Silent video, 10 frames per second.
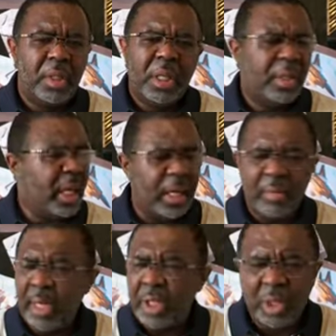He'll
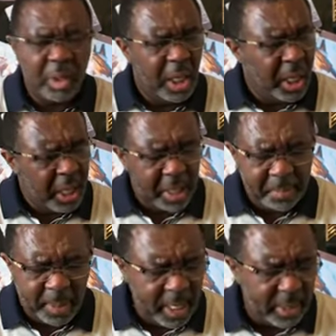tolerate you, and
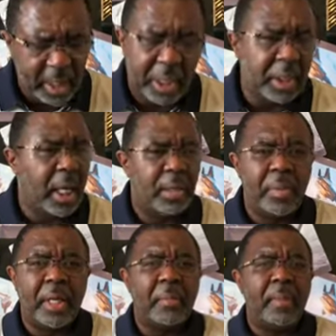I'm glad that he
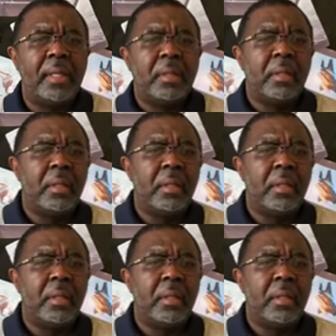tolerated me.